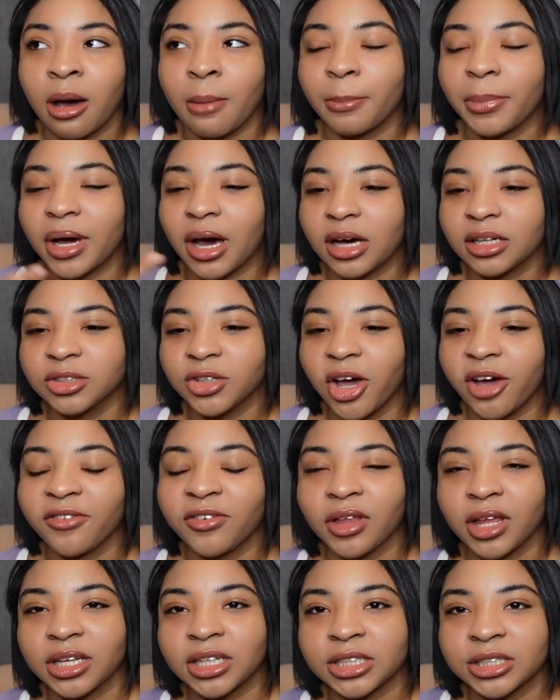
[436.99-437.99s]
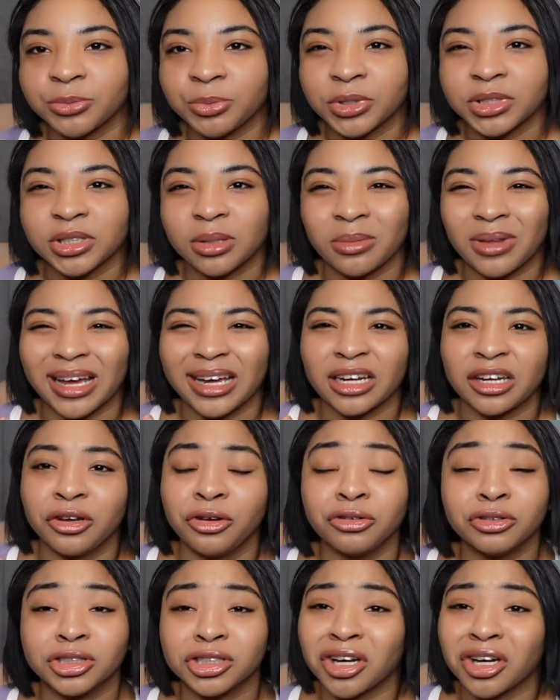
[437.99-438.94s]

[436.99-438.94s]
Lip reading: but also I feel like just with some like nude